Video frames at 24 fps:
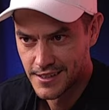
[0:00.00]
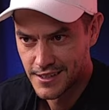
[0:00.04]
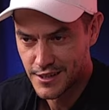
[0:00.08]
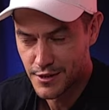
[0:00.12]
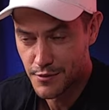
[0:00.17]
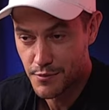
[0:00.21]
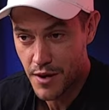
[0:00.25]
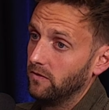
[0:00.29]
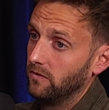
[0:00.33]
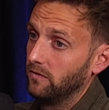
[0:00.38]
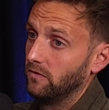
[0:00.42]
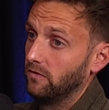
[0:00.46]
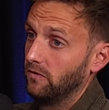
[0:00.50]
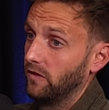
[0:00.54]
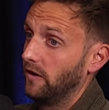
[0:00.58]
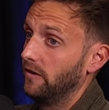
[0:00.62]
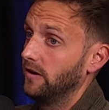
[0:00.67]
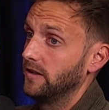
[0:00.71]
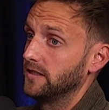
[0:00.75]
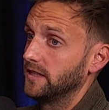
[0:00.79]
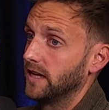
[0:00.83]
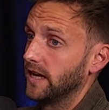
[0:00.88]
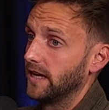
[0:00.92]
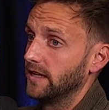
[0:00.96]
The very, Mount
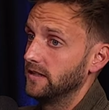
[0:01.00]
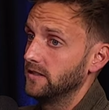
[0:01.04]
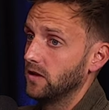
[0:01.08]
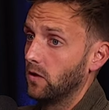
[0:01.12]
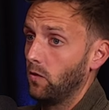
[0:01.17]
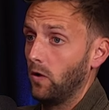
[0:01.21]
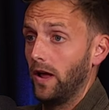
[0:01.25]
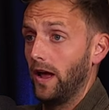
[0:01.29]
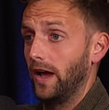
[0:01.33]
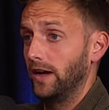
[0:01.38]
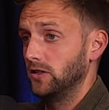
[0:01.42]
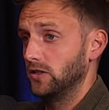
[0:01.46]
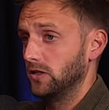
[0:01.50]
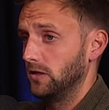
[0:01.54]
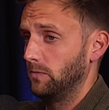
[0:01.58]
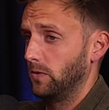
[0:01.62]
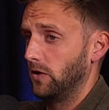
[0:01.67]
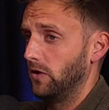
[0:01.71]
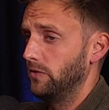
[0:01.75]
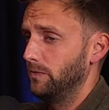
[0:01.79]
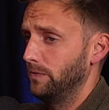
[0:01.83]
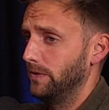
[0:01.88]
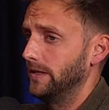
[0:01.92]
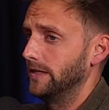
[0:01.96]
very D's. Well, actually,
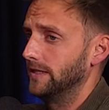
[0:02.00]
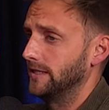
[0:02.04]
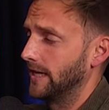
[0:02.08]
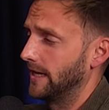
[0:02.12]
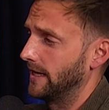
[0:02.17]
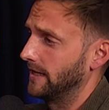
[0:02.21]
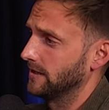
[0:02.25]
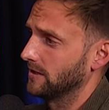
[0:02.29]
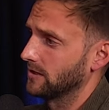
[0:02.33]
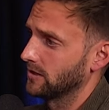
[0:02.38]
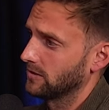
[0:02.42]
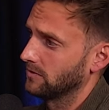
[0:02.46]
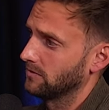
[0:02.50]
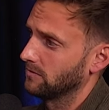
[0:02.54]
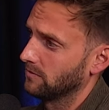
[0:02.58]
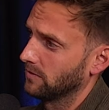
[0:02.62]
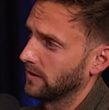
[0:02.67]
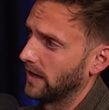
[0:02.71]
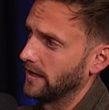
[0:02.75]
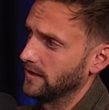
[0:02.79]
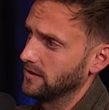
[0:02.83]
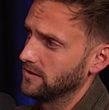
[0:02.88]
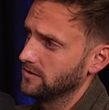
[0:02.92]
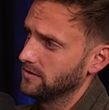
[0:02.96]
both pretty D's
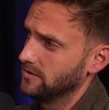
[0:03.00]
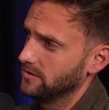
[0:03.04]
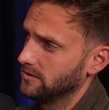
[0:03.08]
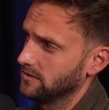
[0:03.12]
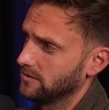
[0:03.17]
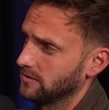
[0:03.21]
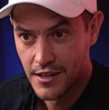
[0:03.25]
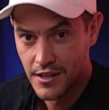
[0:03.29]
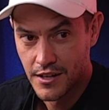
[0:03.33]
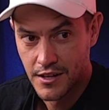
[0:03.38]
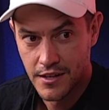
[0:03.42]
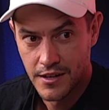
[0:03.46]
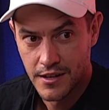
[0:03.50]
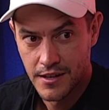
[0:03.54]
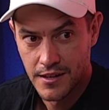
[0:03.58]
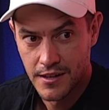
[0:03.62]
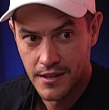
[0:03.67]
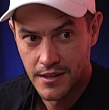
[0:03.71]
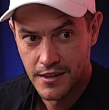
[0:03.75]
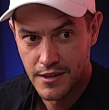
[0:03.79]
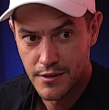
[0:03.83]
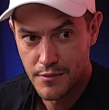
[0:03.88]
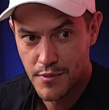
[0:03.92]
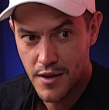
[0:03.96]
places. St
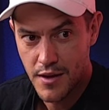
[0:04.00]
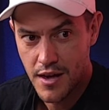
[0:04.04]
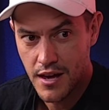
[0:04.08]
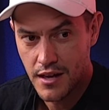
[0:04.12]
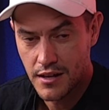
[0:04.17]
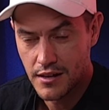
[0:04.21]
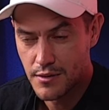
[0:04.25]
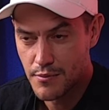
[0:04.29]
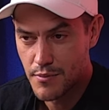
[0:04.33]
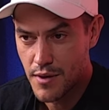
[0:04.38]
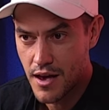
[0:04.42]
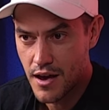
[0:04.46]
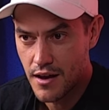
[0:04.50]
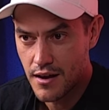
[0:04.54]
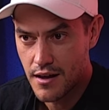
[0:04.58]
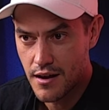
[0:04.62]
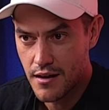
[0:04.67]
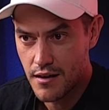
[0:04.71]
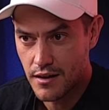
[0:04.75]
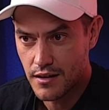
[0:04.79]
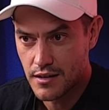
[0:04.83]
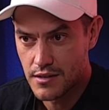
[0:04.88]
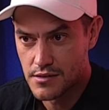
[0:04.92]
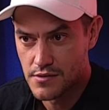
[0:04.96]
Kilda. The Mount the Mount
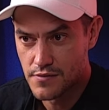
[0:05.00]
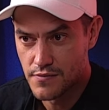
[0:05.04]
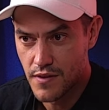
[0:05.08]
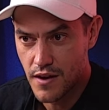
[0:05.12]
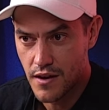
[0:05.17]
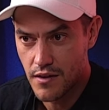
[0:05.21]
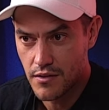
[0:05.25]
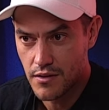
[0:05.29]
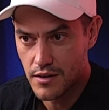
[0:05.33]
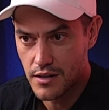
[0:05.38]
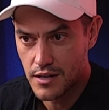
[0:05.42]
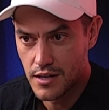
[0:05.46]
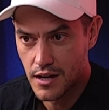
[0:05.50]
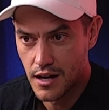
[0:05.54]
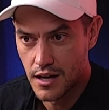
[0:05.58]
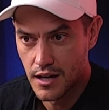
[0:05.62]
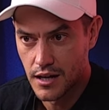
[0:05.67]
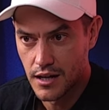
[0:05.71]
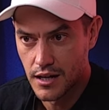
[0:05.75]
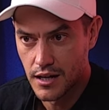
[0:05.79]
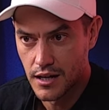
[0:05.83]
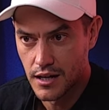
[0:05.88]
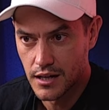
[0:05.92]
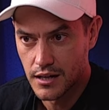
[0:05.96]
Eric is very
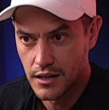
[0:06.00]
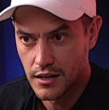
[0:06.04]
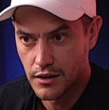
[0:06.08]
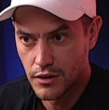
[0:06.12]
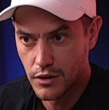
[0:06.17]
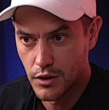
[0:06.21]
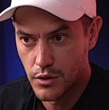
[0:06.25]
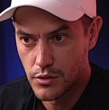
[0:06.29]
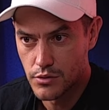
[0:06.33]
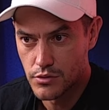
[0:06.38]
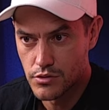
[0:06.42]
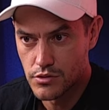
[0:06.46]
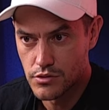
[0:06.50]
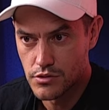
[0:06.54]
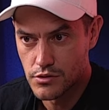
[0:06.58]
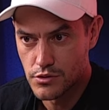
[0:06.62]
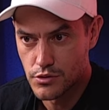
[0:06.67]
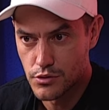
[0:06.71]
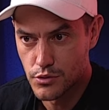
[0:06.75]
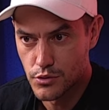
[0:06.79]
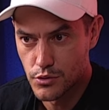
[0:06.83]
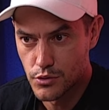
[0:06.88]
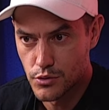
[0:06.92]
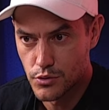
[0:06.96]
uh, close
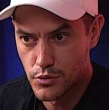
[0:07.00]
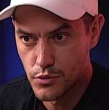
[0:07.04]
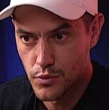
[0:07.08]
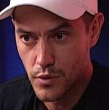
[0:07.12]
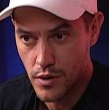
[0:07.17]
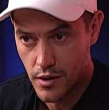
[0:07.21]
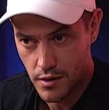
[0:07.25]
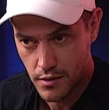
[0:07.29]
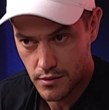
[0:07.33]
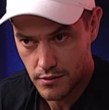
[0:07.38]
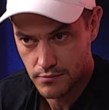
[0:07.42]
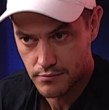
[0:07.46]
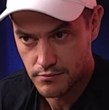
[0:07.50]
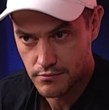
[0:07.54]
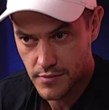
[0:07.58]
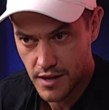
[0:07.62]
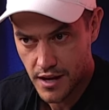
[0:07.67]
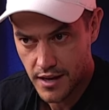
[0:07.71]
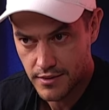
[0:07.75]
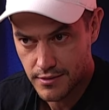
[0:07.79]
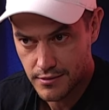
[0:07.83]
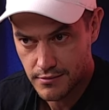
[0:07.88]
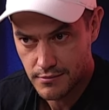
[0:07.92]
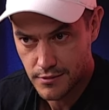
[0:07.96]
to where I'm
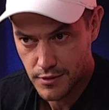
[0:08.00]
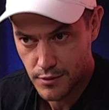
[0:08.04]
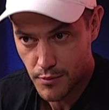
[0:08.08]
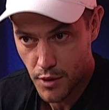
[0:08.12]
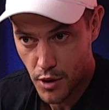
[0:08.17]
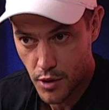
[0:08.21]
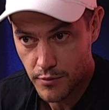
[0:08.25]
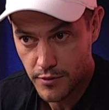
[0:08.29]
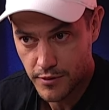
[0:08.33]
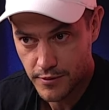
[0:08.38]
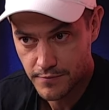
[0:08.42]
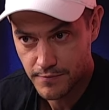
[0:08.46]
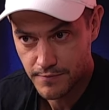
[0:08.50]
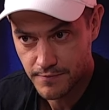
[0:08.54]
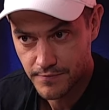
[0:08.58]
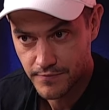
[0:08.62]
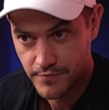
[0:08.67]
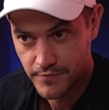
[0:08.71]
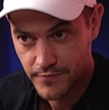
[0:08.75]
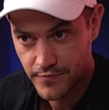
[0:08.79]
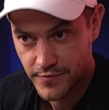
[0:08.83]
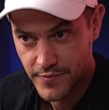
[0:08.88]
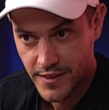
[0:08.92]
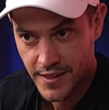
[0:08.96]
at the moment. Pop
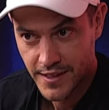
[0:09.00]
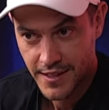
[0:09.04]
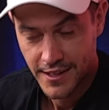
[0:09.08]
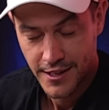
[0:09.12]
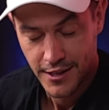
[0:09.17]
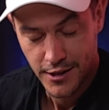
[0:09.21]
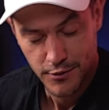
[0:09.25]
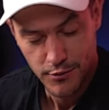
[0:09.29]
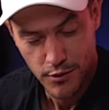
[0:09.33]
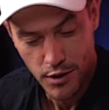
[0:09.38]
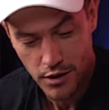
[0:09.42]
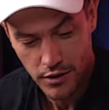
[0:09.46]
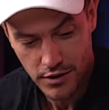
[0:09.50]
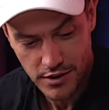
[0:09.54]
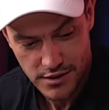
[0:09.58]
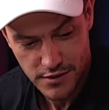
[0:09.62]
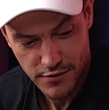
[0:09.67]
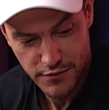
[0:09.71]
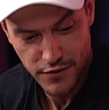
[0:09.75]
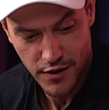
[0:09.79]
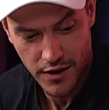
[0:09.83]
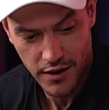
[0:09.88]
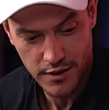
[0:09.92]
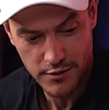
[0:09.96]
in. Well, it's a
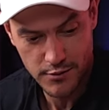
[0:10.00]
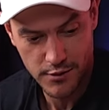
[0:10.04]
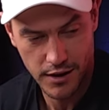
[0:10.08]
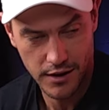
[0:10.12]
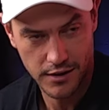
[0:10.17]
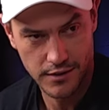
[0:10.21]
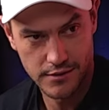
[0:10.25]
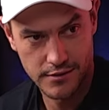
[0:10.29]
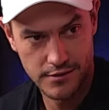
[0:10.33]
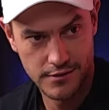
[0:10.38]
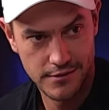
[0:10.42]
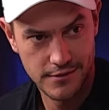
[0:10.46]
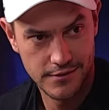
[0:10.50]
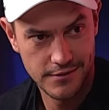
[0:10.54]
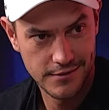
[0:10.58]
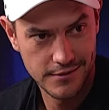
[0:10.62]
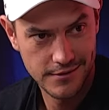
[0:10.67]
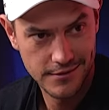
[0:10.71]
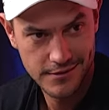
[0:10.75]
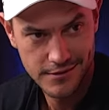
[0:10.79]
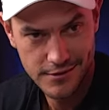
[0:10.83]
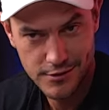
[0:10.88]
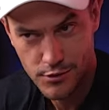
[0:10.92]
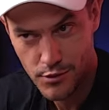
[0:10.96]
funny one.
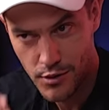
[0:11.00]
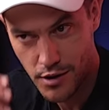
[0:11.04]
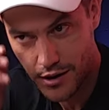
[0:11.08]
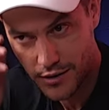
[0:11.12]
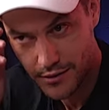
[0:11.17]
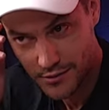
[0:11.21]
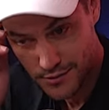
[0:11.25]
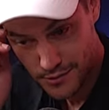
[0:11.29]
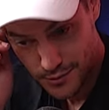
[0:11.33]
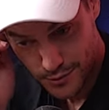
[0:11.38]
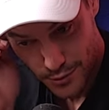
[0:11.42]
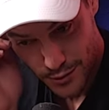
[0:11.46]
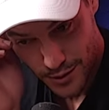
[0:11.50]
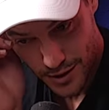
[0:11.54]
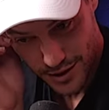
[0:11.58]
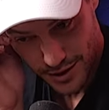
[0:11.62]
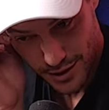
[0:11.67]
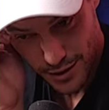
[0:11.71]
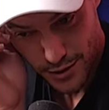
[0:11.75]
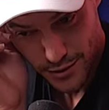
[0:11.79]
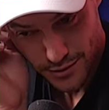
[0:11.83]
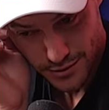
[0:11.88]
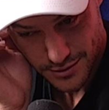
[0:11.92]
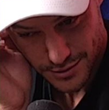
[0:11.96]
Do I do I
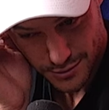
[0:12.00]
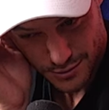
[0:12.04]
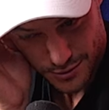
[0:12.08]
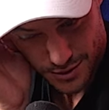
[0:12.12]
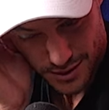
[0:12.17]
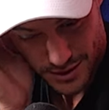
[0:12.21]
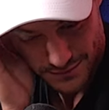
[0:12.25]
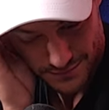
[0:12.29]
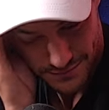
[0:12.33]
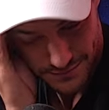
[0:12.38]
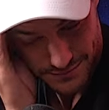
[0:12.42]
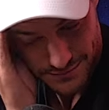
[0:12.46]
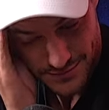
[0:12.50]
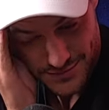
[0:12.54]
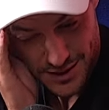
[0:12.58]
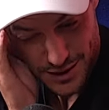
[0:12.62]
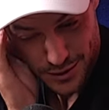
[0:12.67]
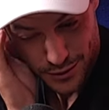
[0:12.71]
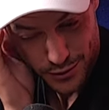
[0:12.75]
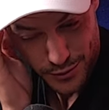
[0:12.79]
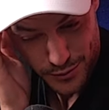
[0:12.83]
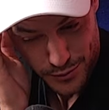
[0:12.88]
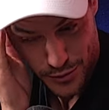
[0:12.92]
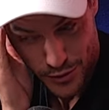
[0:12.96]
go? Do I Tell
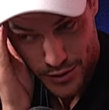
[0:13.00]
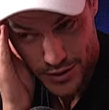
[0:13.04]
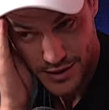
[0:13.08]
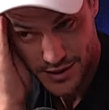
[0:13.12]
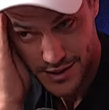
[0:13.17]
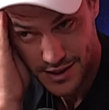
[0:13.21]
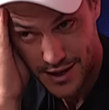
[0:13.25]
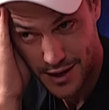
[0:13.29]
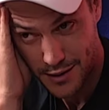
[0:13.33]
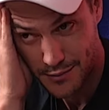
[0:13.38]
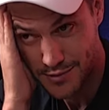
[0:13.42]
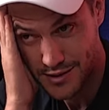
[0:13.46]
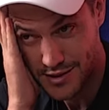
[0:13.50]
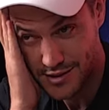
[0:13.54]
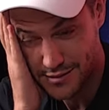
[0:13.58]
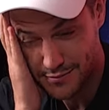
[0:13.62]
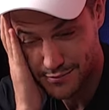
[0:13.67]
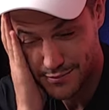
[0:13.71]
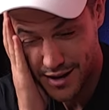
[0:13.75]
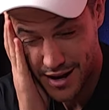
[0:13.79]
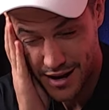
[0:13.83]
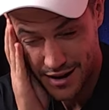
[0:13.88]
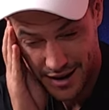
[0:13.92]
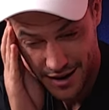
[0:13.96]
oh, the boys to come to
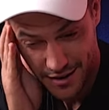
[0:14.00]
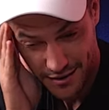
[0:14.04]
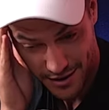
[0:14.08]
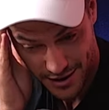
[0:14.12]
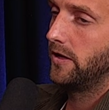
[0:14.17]
Mount Eric.